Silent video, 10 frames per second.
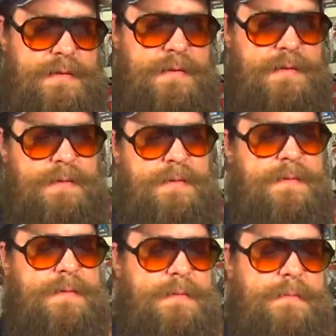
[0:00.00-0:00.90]

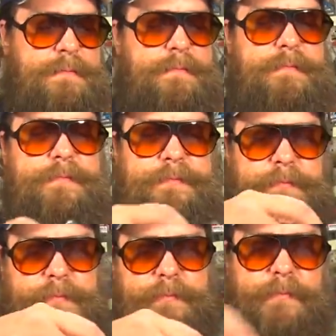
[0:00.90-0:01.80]

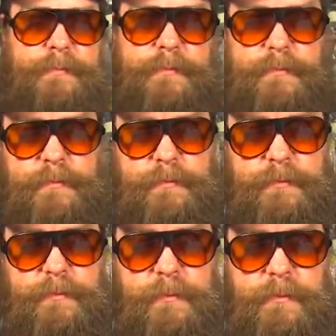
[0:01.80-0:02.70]

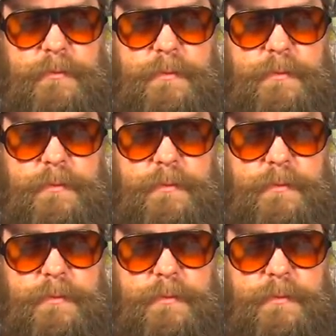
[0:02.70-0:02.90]
(silence)